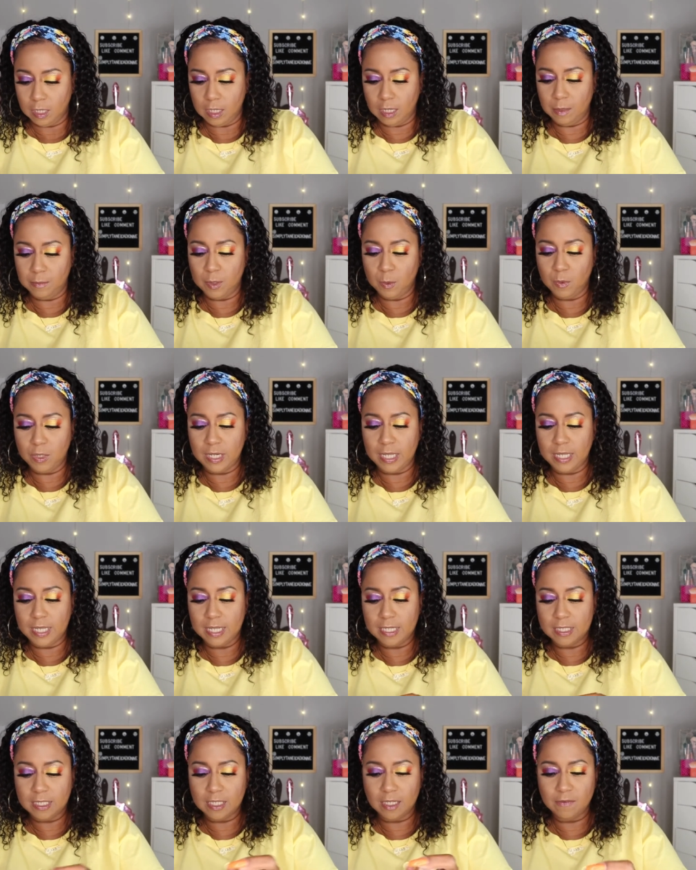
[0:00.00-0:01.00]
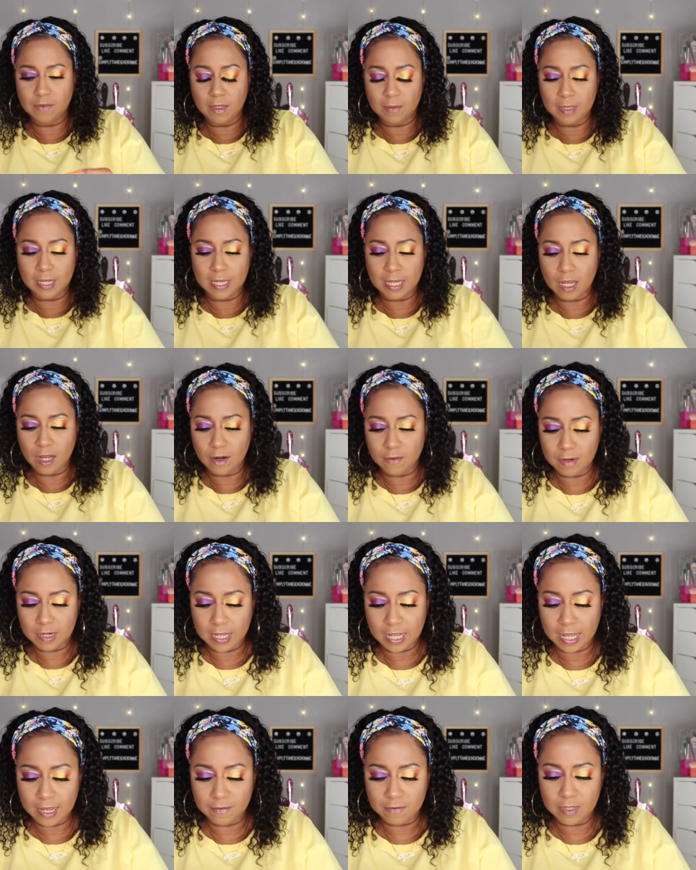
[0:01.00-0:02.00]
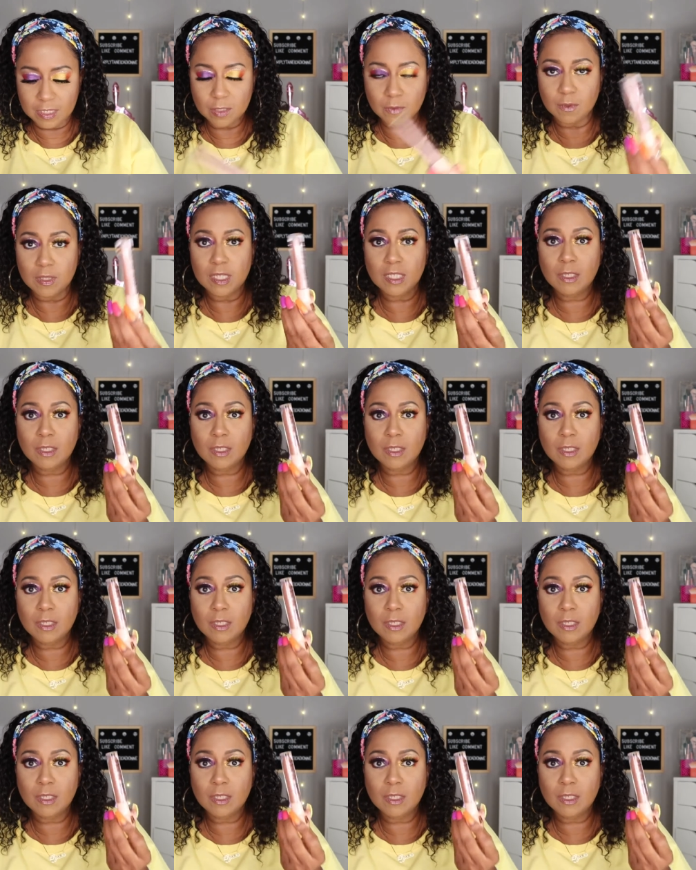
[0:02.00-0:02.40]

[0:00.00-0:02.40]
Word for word: um, and when they get stuff, they are like, I already have this one.